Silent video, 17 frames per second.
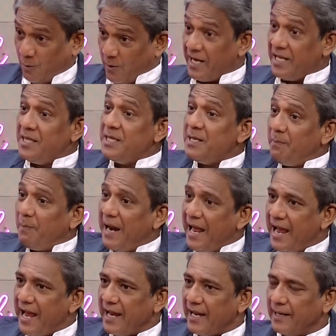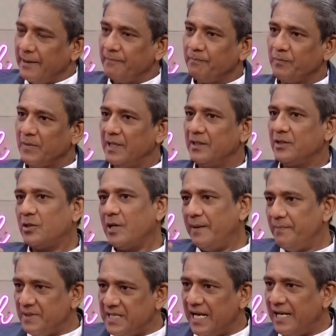in the play, so
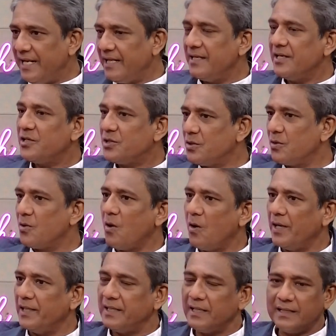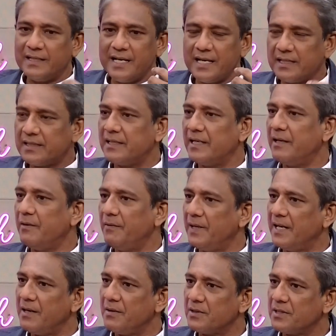I'm telling this to Roy, that yesterday
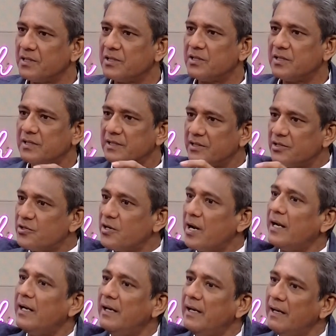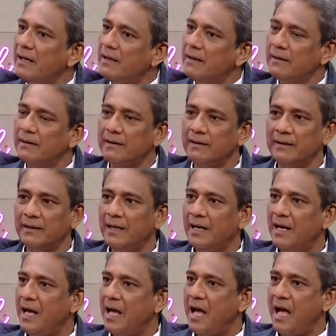when I was strangling her,
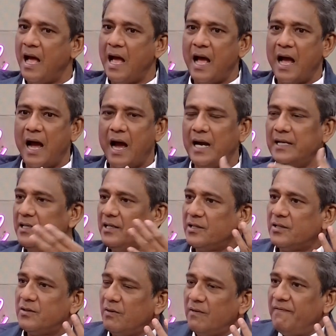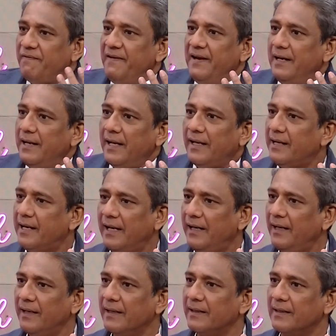I just don't feel like
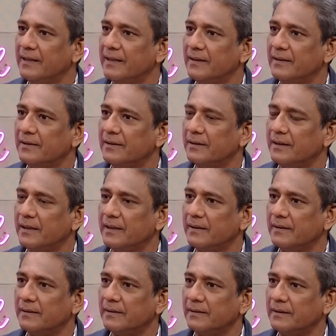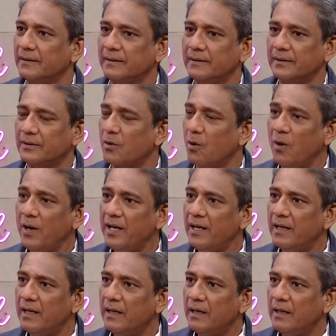killing her, Roy.